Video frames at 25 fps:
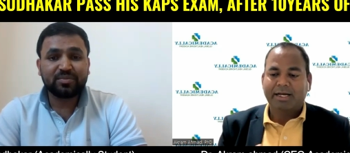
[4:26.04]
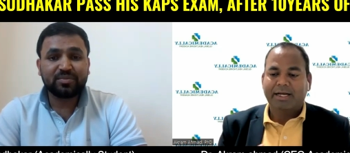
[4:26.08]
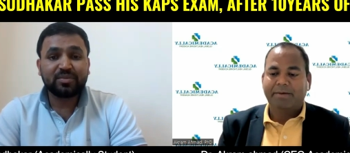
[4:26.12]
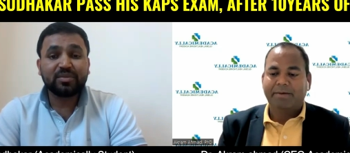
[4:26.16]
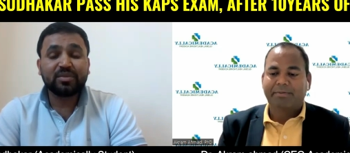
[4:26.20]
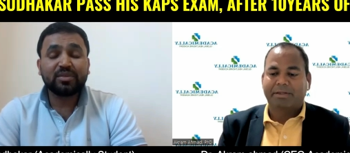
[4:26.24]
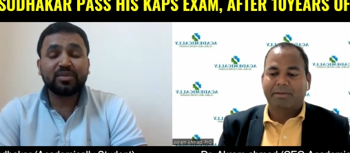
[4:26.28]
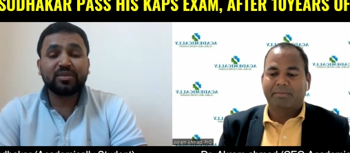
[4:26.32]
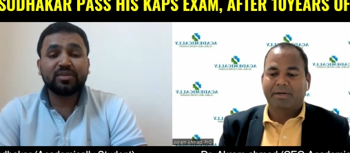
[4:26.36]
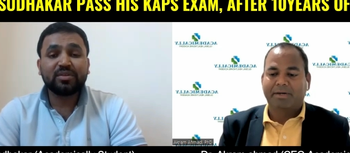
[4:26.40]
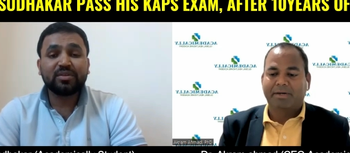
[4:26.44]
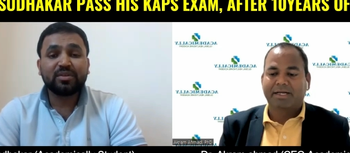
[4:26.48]

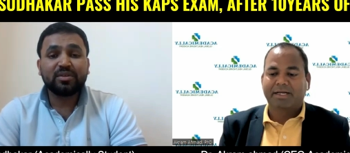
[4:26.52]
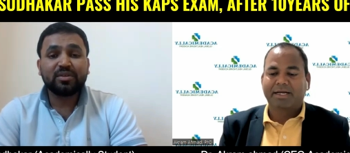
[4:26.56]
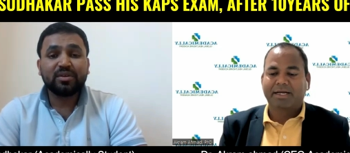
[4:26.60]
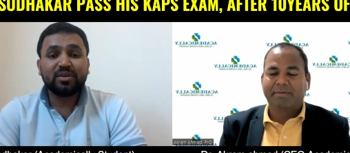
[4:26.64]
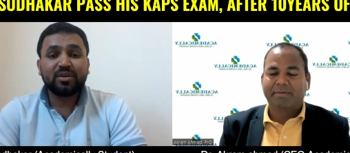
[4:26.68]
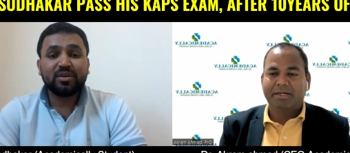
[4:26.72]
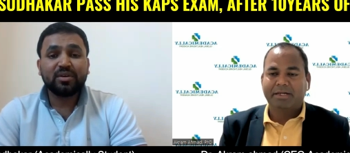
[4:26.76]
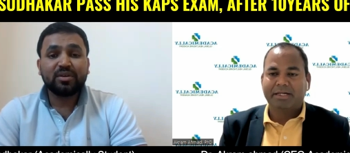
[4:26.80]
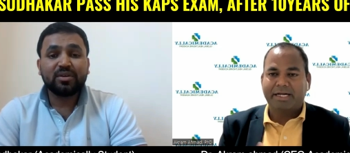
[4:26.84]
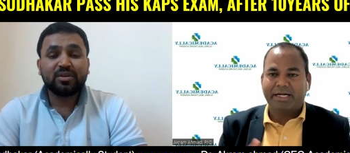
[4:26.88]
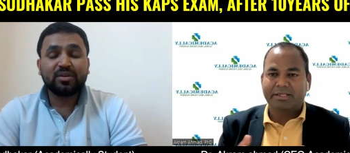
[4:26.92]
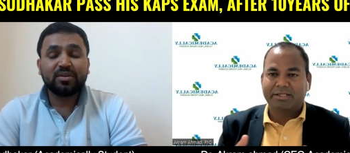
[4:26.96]
Speaker 1: if someone
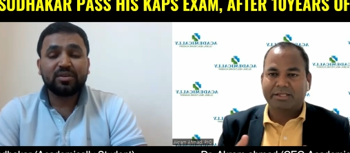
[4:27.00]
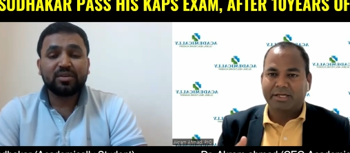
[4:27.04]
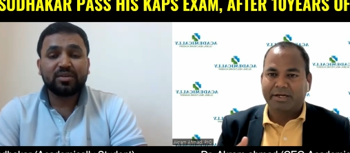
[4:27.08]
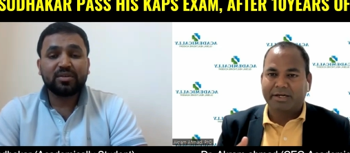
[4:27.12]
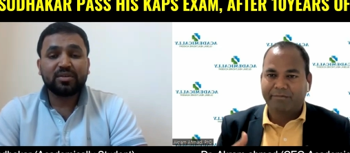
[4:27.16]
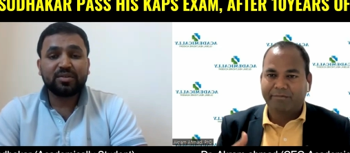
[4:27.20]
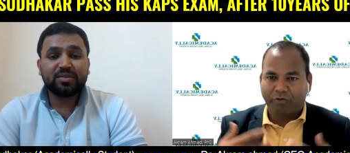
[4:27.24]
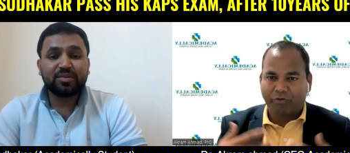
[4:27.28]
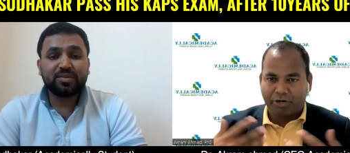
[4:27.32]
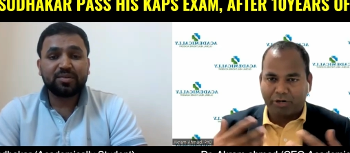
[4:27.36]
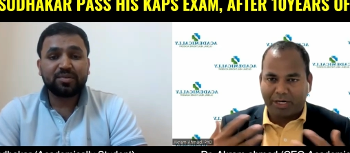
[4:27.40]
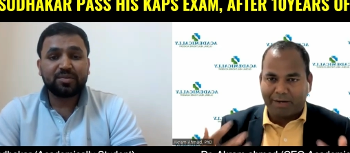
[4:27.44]
given like
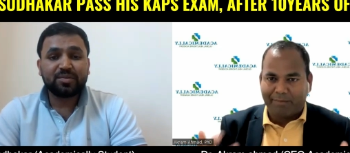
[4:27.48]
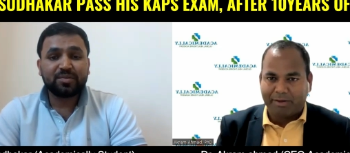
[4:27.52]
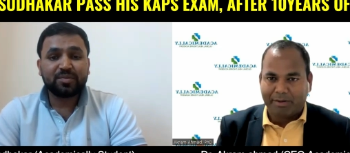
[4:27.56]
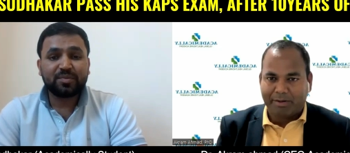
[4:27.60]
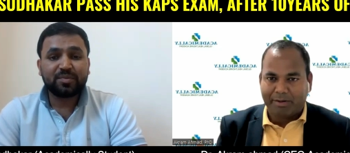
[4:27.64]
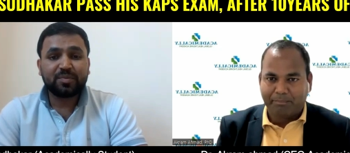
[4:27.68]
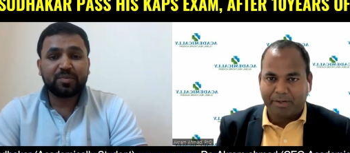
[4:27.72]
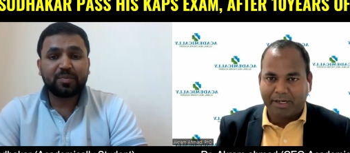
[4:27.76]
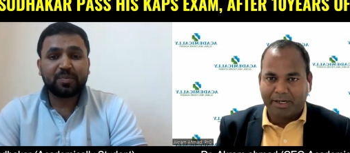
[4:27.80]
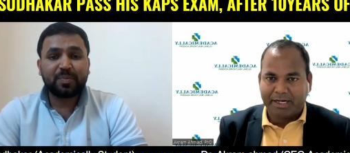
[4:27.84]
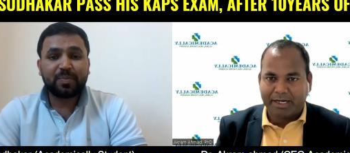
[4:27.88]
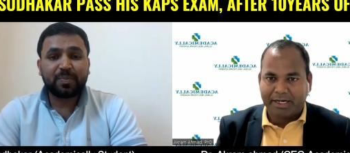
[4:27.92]
three four
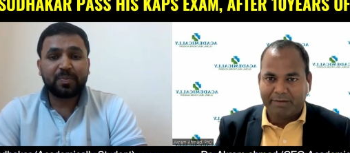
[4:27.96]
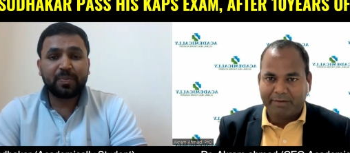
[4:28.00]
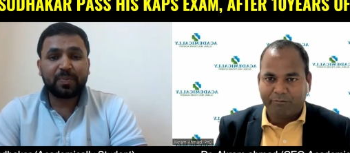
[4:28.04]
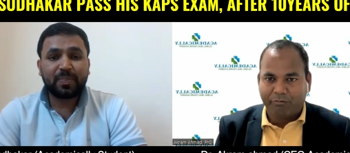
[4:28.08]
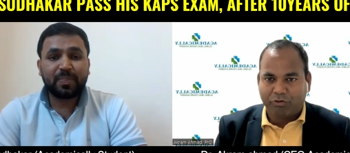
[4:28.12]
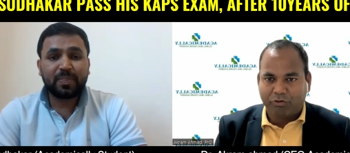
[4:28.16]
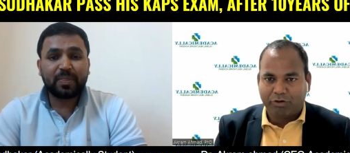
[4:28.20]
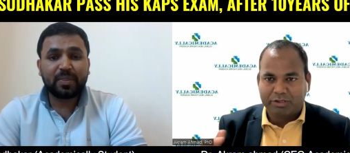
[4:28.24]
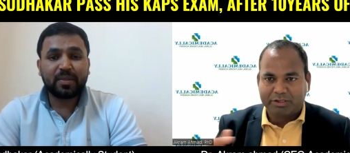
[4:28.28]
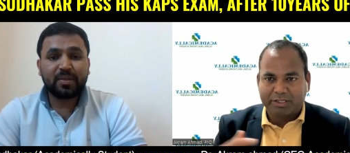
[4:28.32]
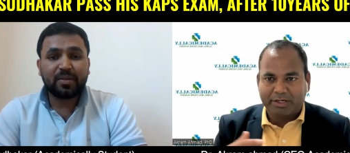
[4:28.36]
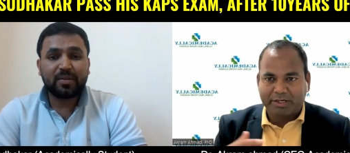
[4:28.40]
hour per day
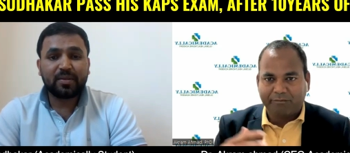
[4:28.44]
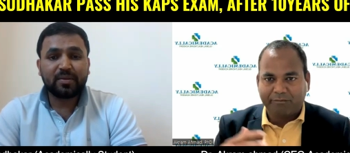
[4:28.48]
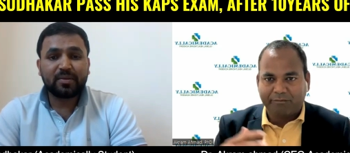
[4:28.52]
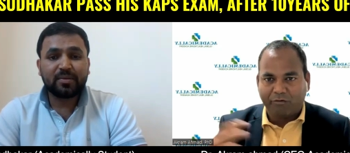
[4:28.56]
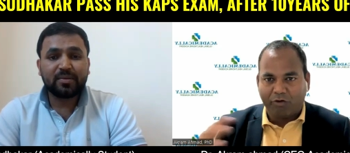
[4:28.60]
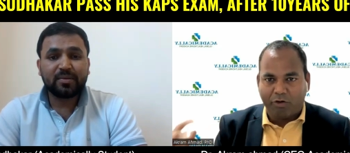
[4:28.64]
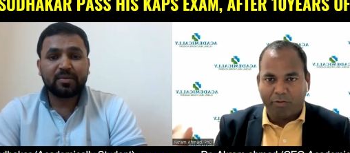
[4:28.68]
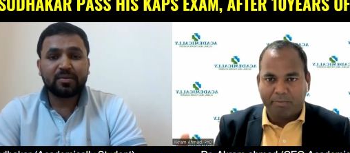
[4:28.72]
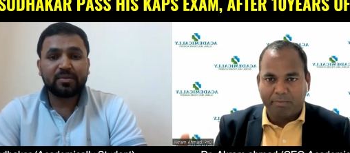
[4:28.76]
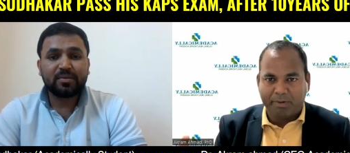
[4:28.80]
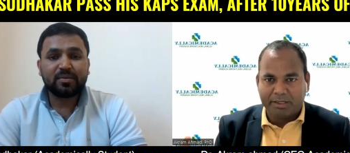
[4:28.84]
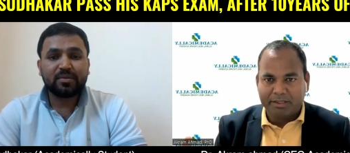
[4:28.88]
for three
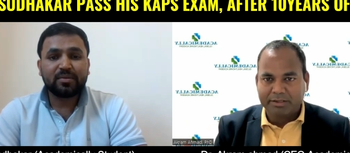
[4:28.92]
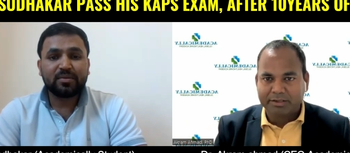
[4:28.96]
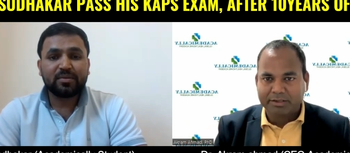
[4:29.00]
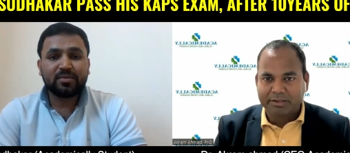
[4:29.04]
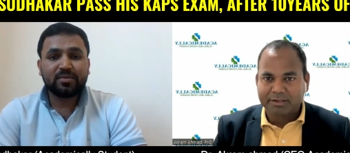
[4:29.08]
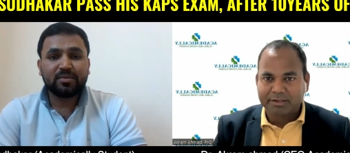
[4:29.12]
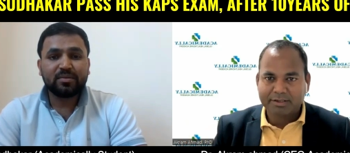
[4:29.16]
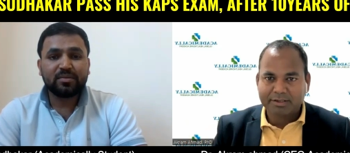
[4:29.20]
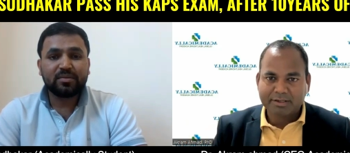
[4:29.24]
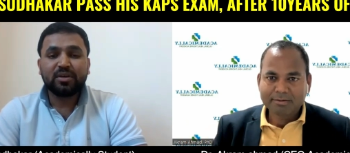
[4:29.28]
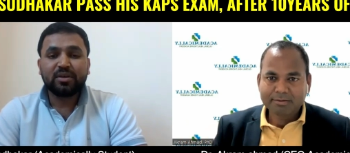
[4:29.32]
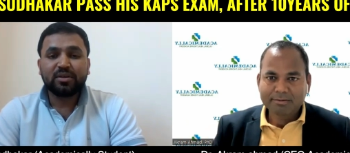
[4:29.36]
four months?
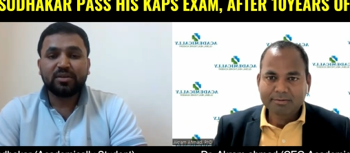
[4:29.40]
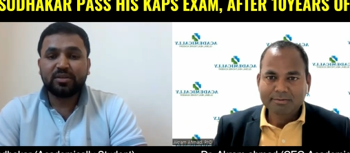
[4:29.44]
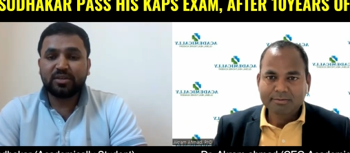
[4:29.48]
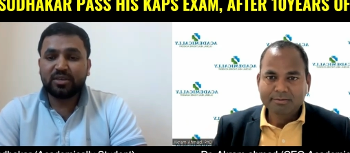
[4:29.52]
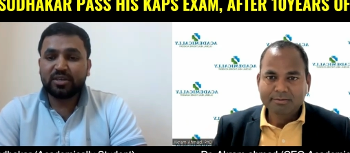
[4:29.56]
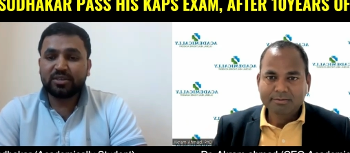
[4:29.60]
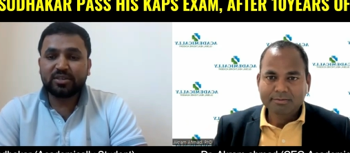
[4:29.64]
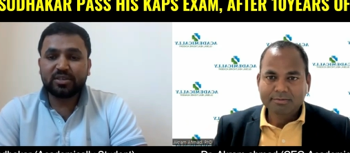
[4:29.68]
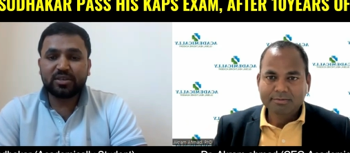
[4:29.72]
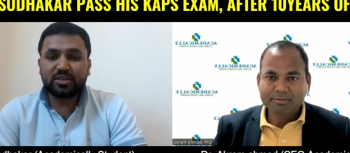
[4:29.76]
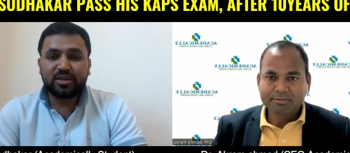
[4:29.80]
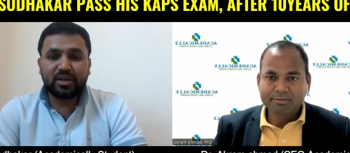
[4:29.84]

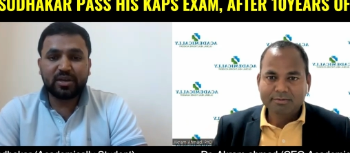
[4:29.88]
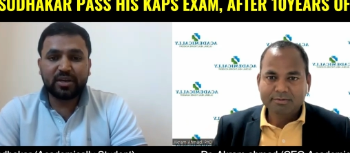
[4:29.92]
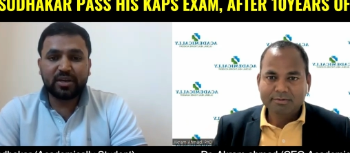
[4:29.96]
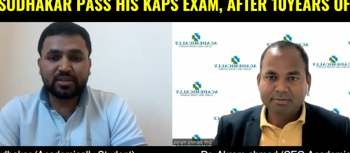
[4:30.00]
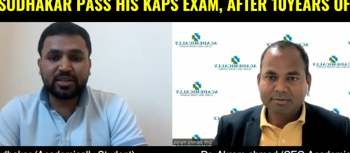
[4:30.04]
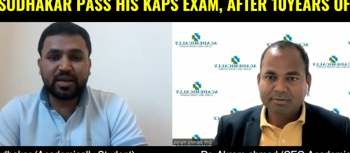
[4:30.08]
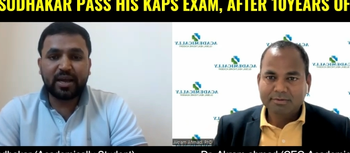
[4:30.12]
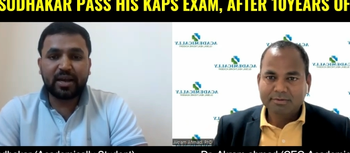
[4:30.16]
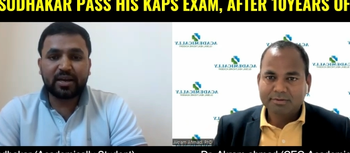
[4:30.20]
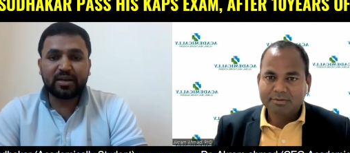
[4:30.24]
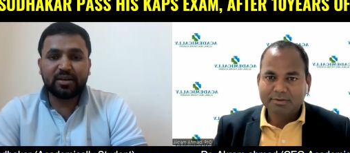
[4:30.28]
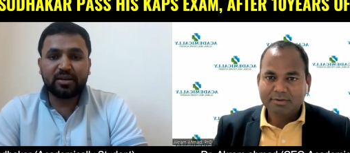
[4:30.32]
Yes, sir.
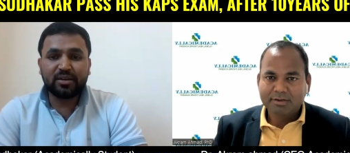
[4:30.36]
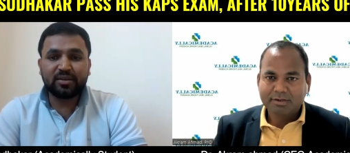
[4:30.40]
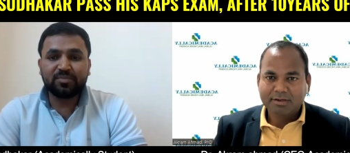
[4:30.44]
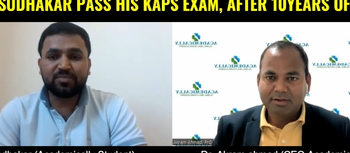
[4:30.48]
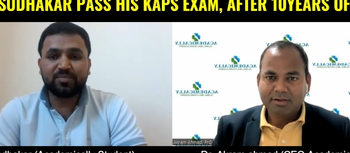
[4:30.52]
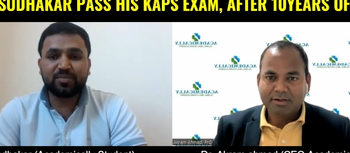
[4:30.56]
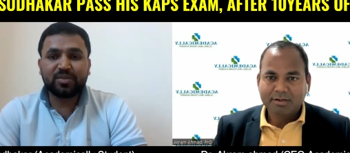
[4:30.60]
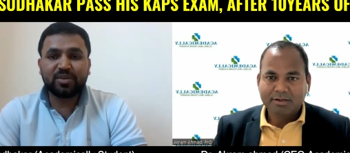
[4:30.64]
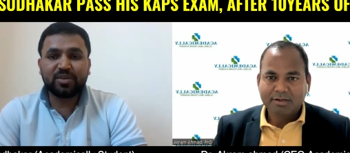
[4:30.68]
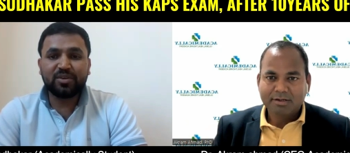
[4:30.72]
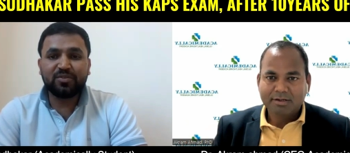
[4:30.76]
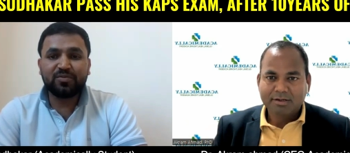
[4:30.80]

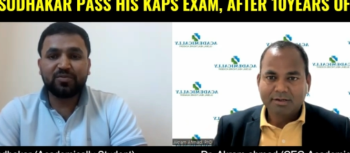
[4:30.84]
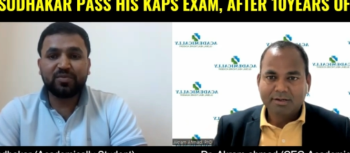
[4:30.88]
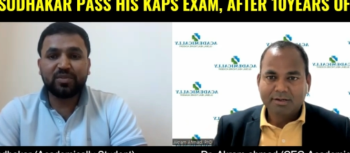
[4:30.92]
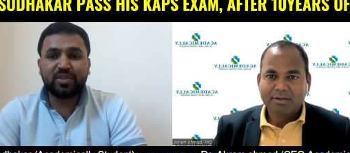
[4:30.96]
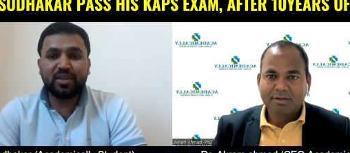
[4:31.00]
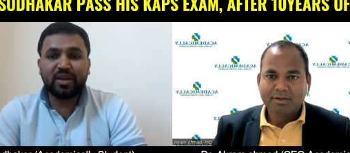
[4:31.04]
Speaker 2: Exactly. If